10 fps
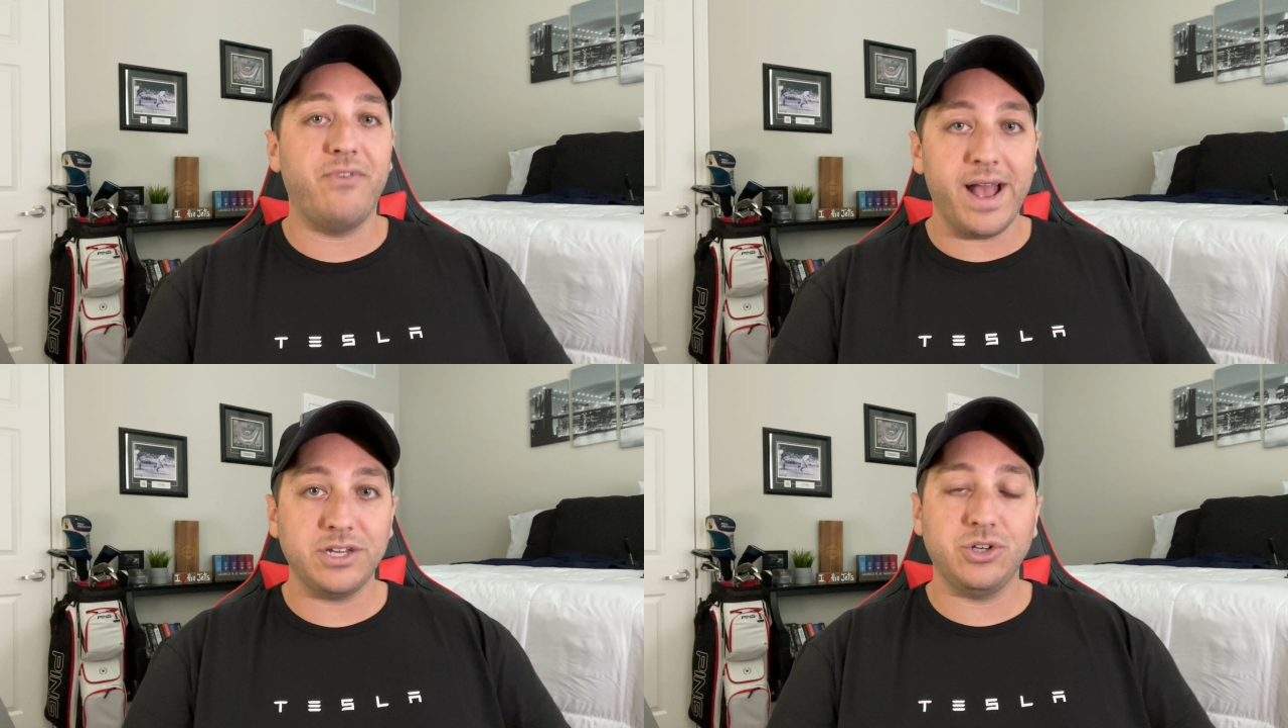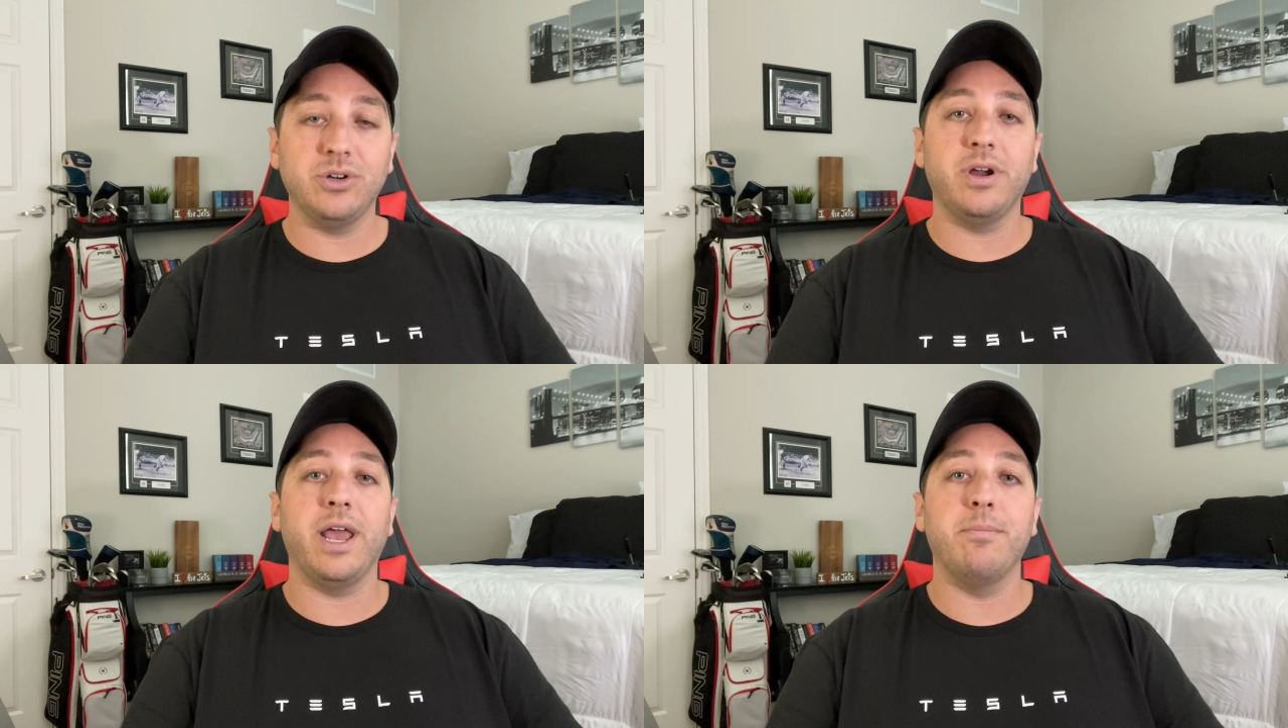
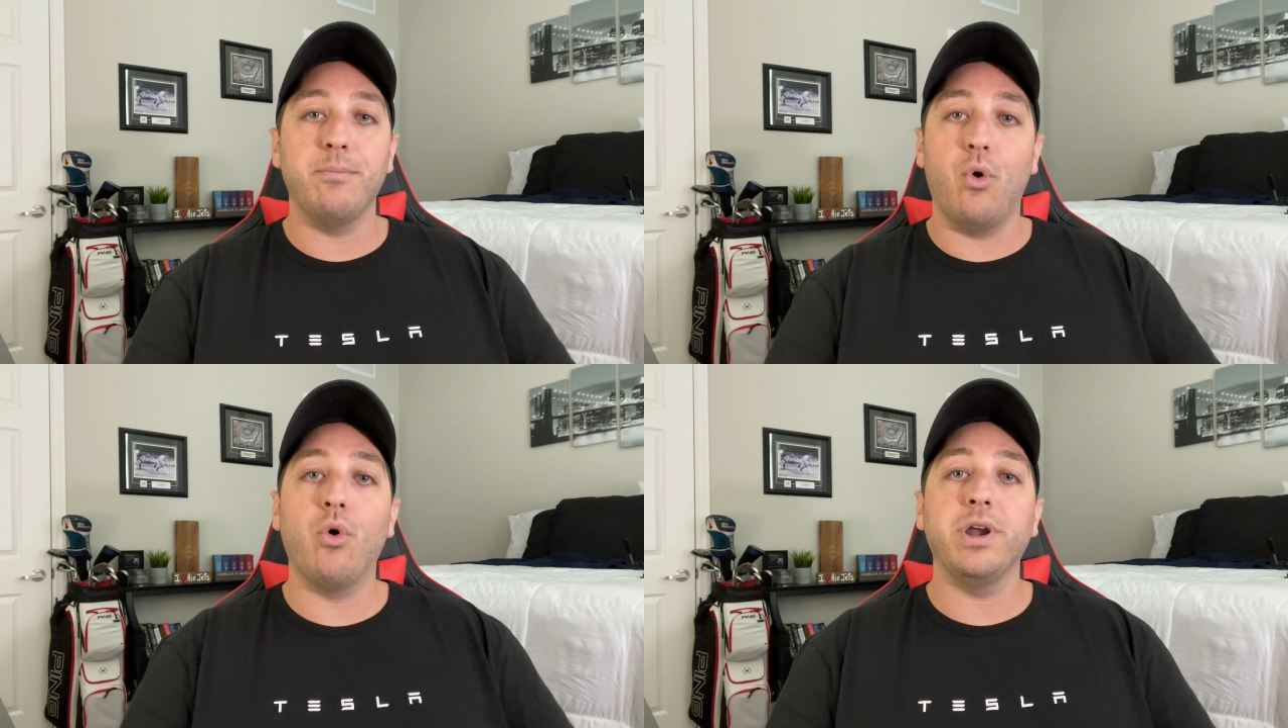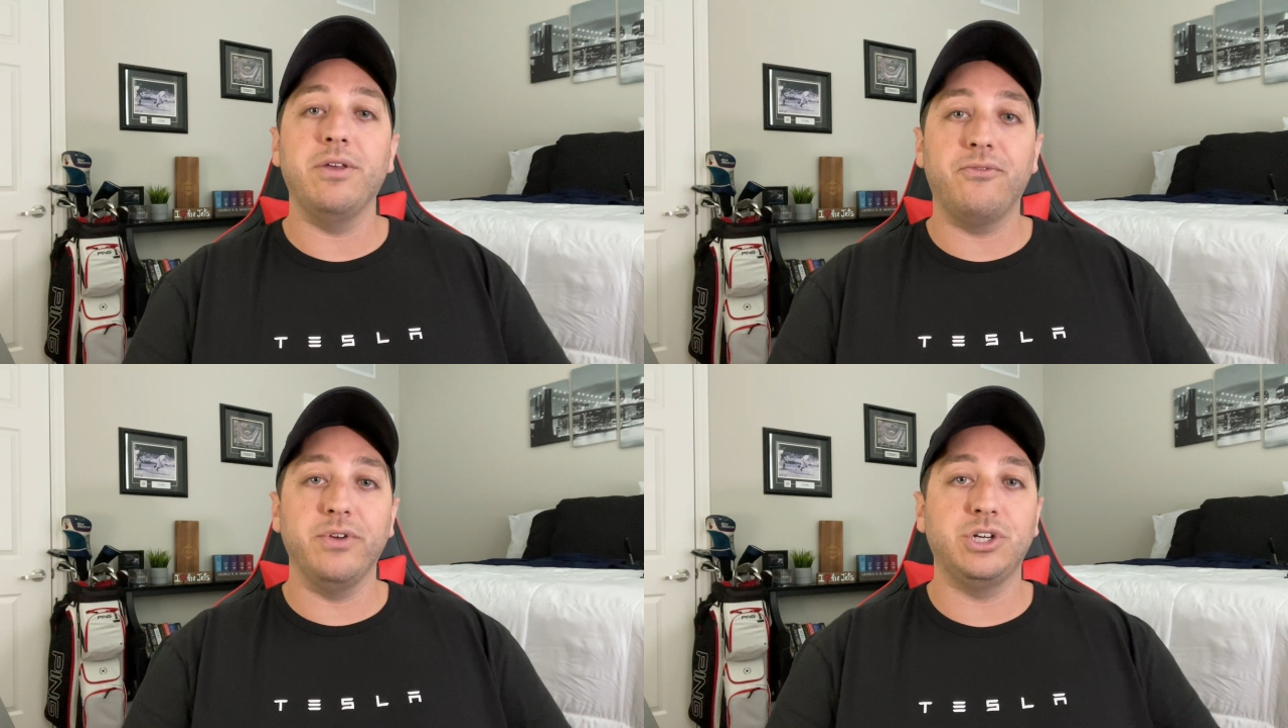faster and more
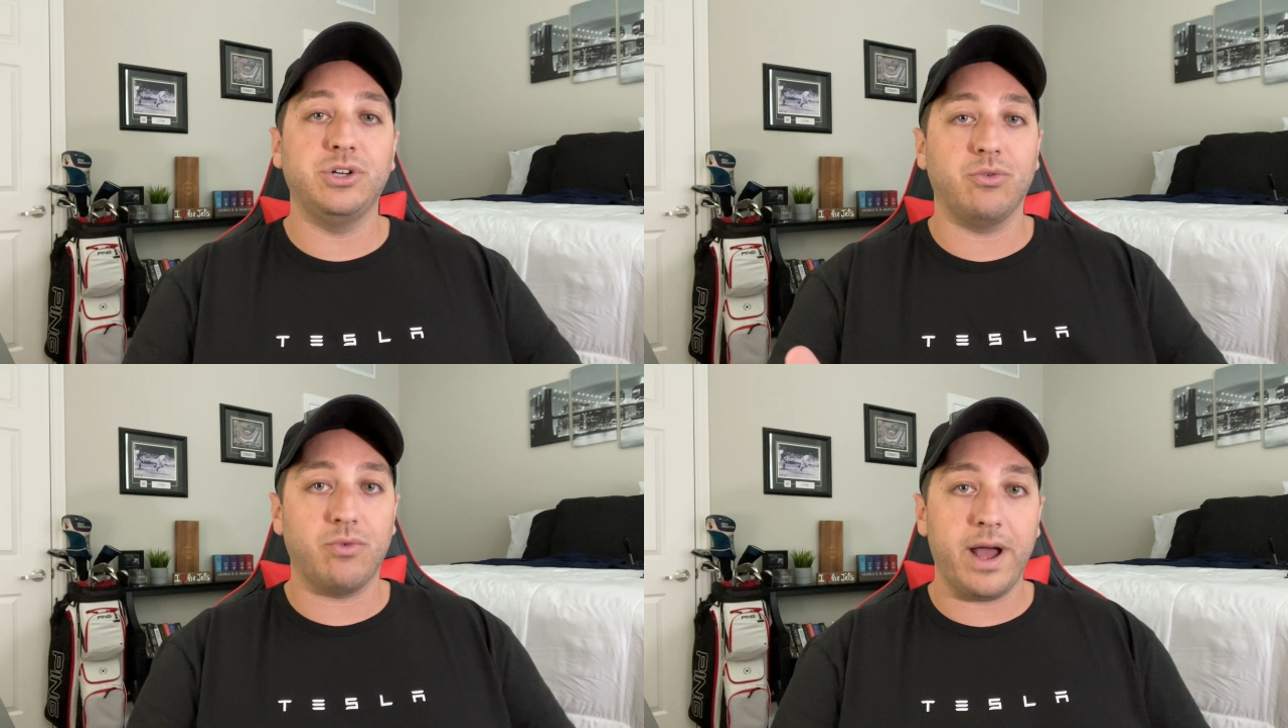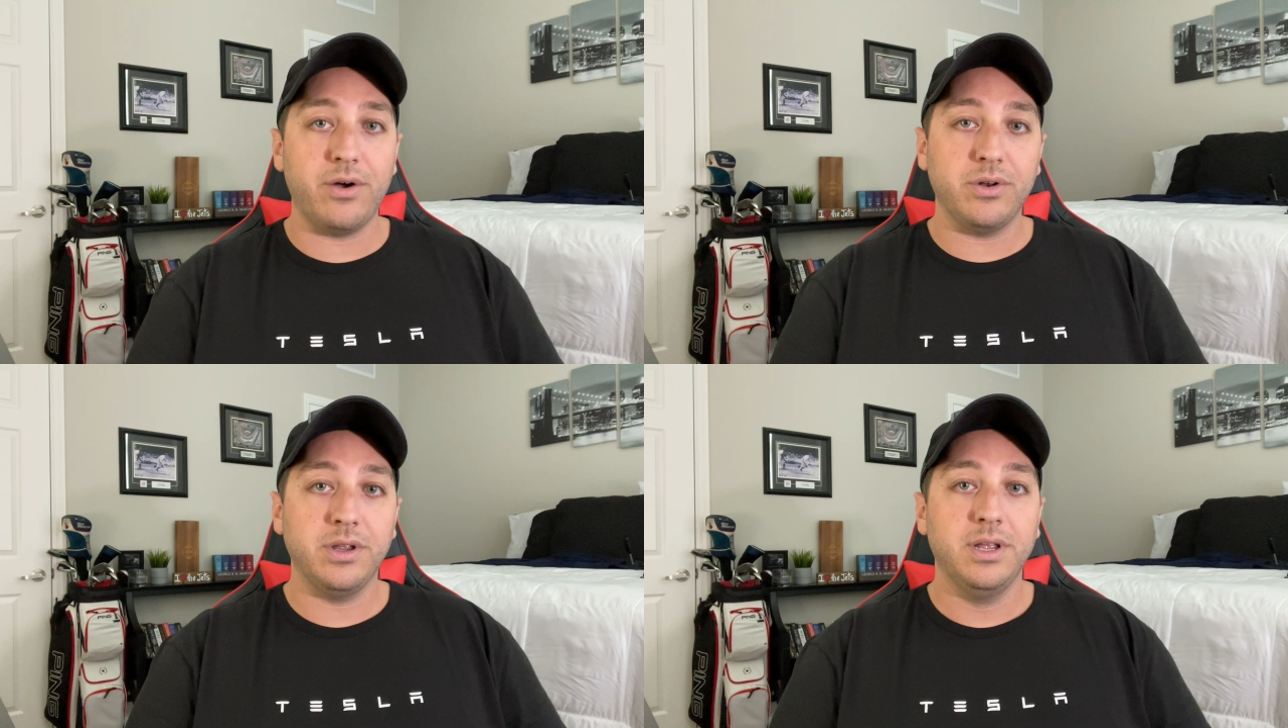efficient route